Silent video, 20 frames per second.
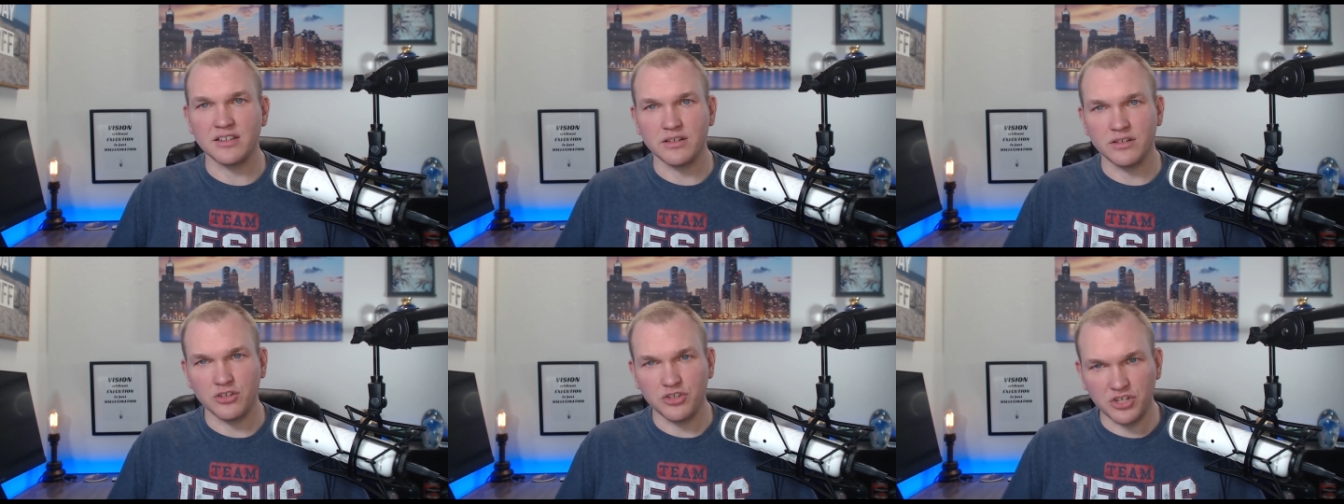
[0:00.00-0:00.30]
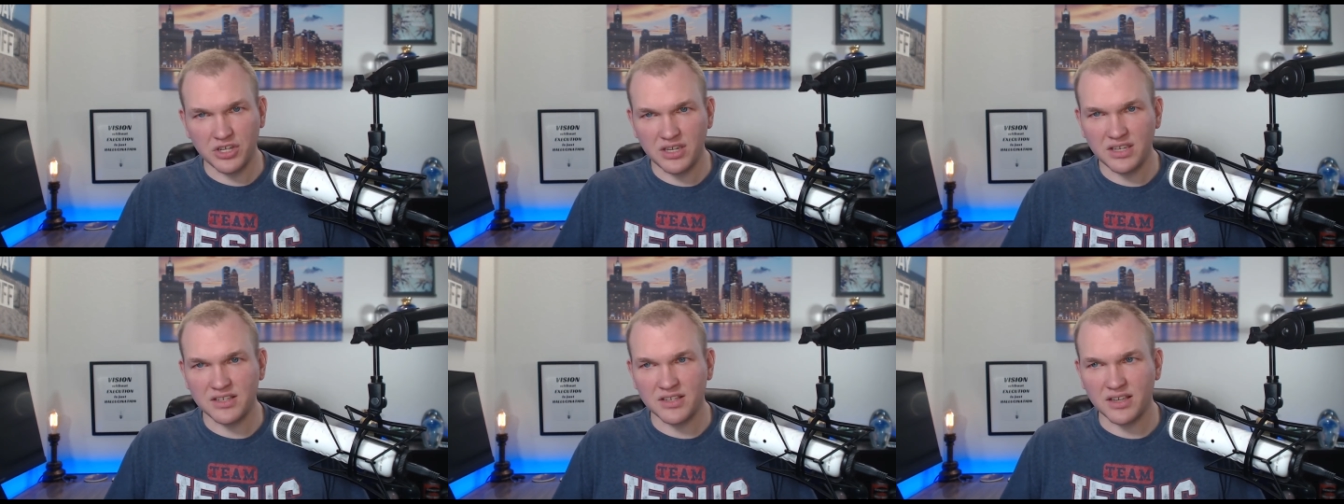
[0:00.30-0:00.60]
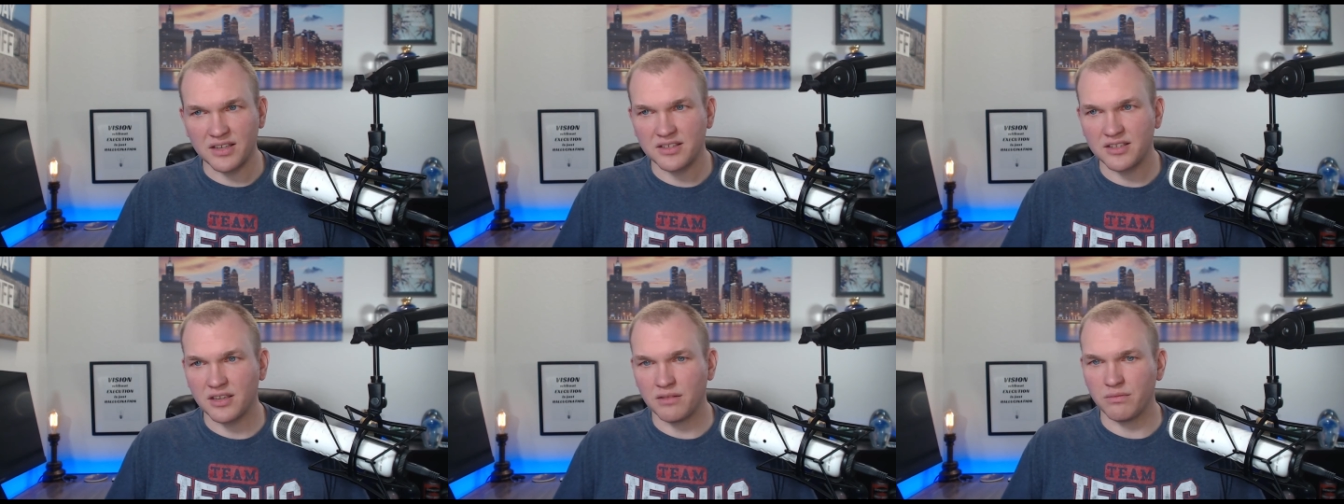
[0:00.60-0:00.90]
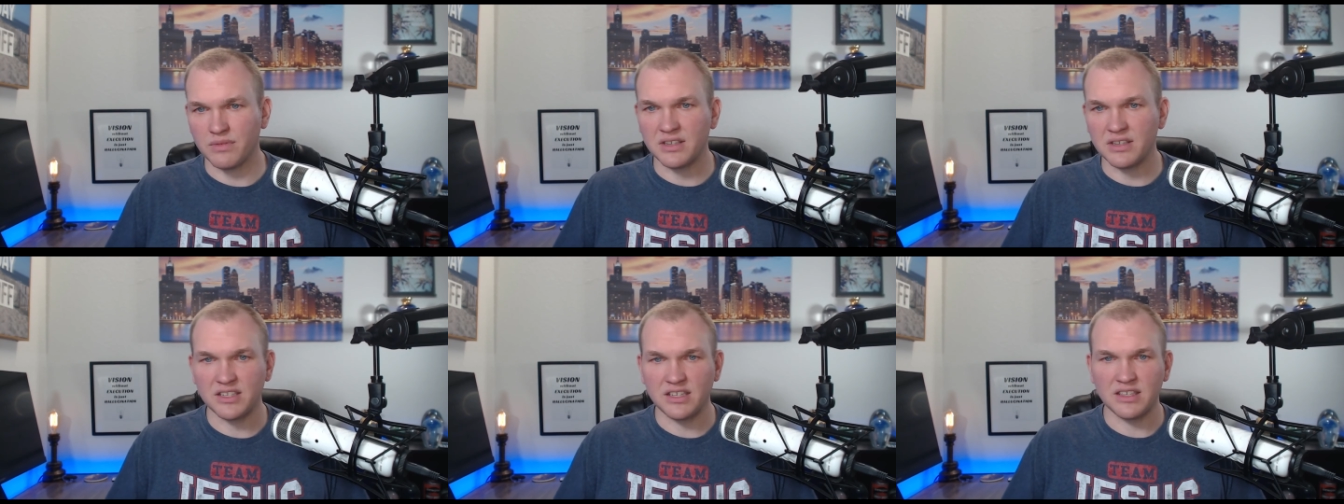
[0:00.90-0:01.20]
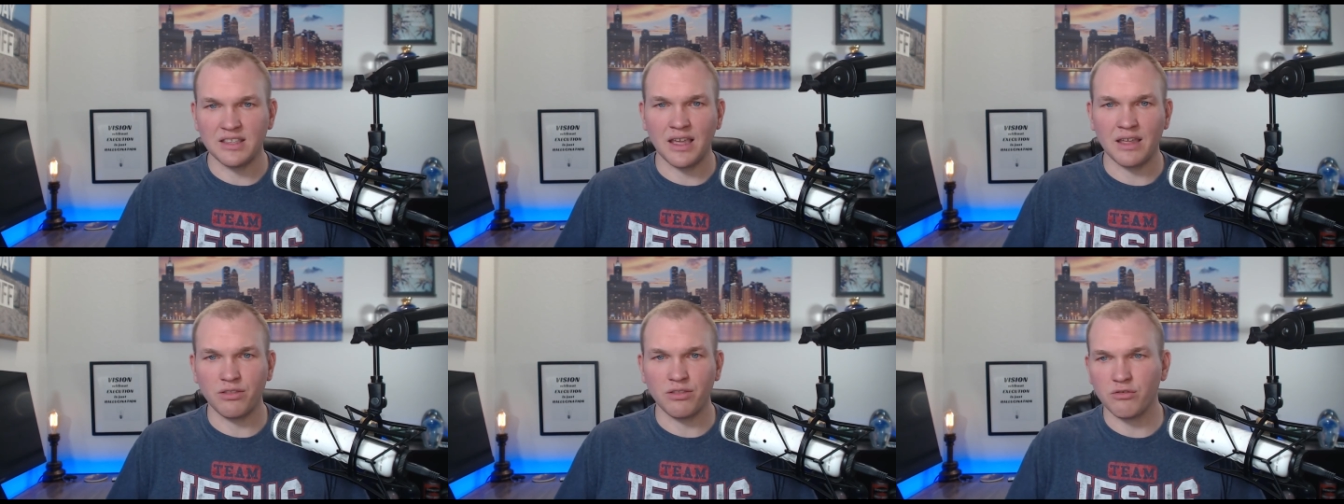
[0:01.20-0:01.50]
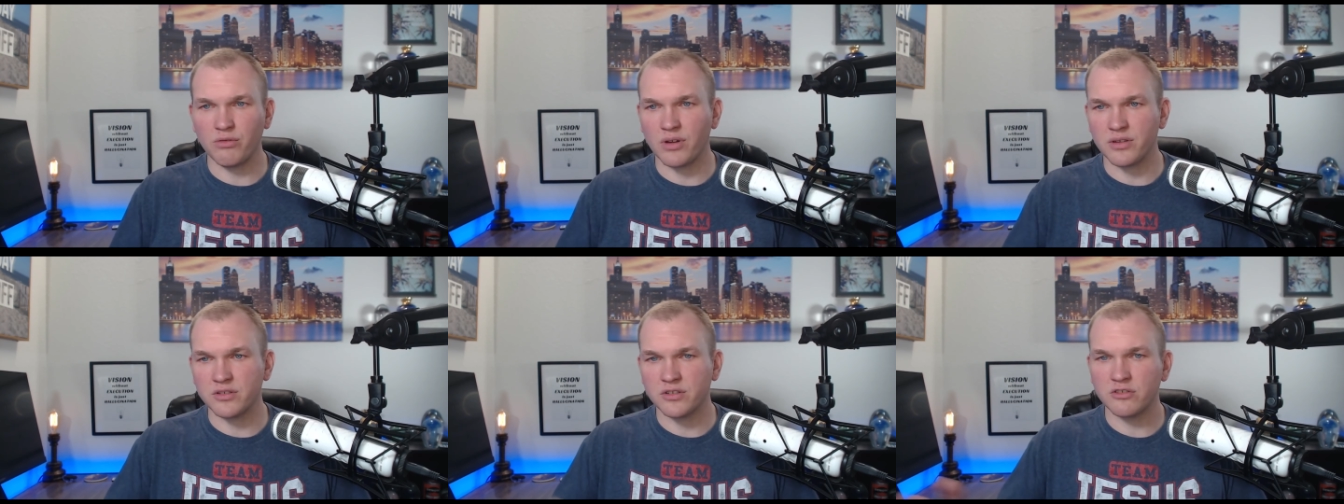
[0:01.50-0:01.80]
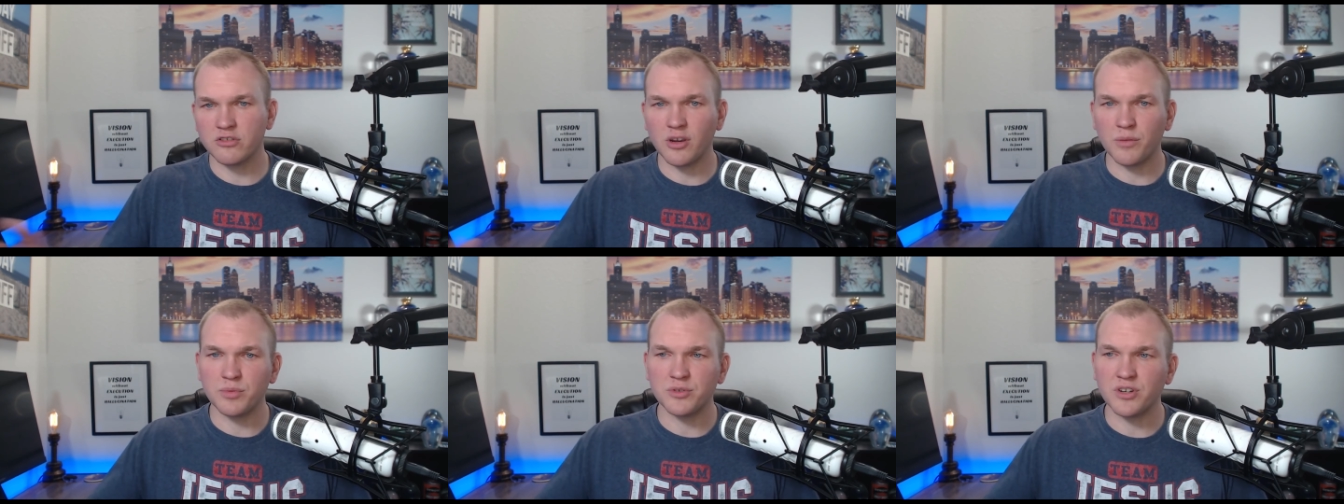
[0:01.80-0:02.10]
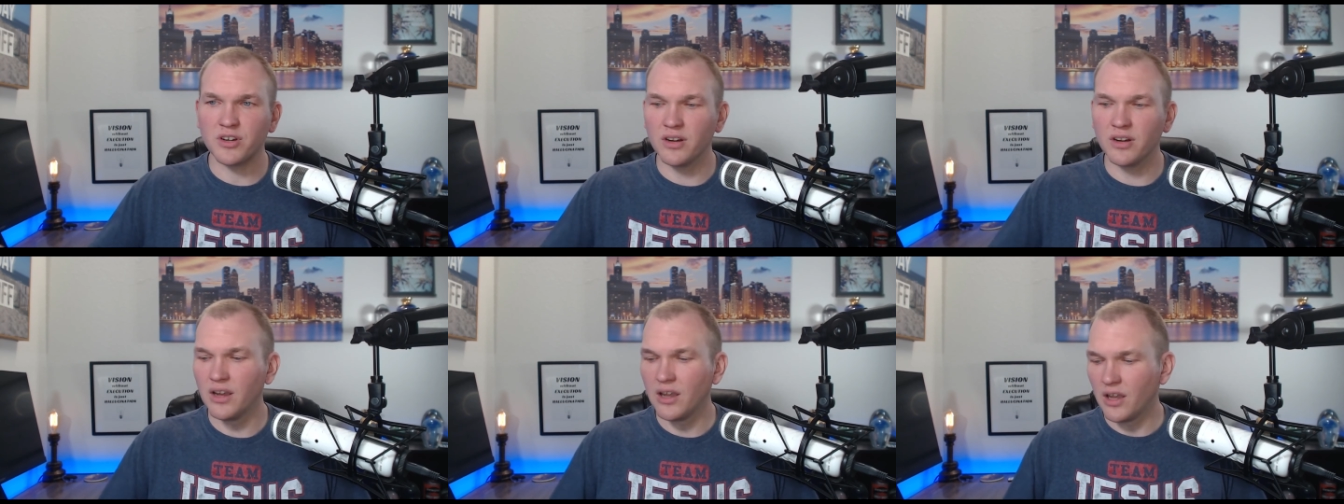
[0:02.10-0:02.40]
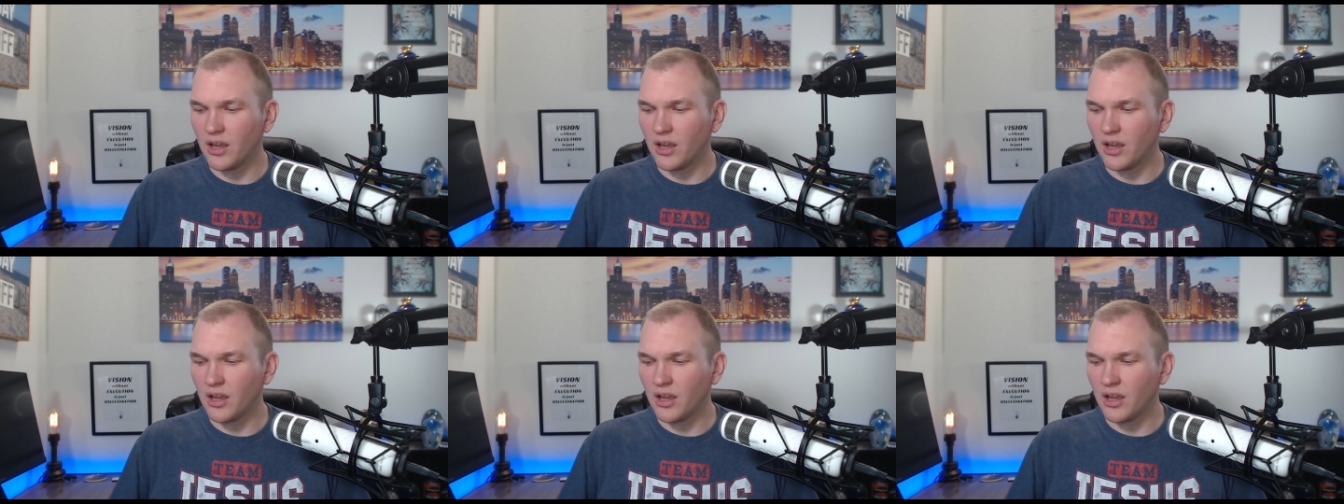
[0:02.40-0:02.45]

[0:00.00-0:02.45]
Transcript: Jesus. And we see that throughout Scripture.